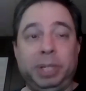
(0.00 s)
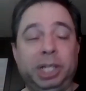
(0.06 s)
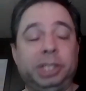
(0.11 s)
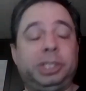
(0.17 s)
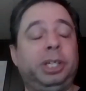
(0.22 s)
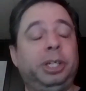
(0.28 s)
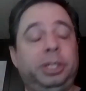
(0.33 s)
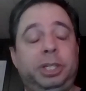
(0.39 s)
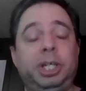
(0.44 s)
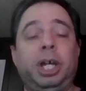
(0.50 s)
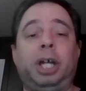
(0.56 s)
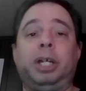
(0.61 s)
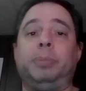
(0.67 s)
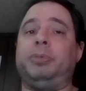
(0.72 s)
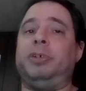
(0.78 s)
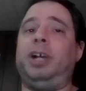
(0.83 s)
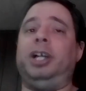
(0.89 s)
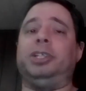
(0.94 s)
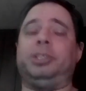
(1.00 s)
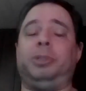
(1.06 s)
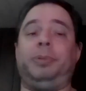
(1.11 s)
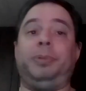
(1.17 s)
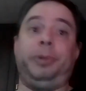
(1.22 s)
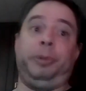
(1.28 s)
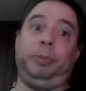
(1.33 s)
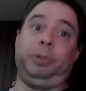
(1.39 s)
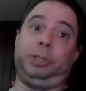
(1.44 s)
Miss Deonna Purrazzo.
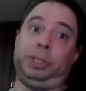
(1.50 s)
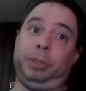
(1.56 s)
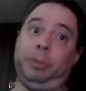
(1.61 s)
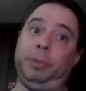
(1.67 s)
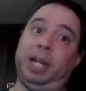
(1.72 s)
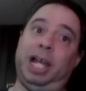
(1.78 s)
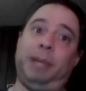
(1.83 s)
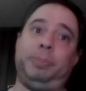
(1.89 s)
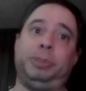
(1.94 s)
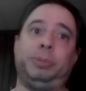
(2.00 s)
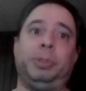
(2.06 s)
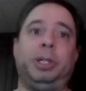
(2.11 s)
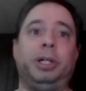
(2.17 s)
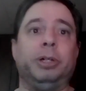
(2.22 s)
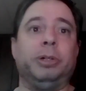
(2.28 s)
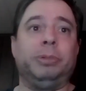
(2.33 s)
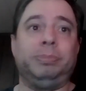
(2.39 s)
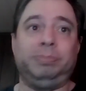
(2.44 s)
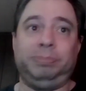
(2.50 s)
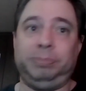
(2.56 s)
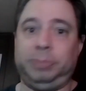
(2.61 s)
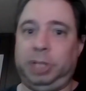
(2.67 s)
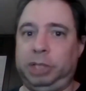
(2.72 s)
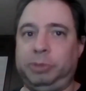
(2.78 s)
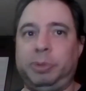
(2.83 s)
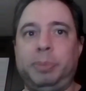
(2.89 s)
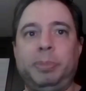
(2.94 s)
And we'll see what happens with her
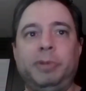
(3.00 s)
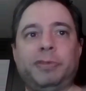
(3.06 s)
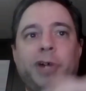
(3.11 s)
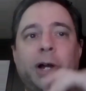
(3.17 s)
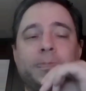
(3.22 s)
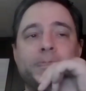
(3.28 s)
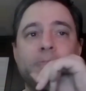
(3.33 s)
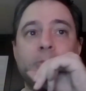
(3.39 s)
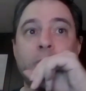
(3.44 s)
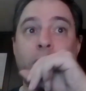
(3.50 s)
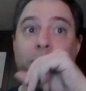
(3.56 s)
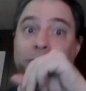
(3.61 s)
as we move on.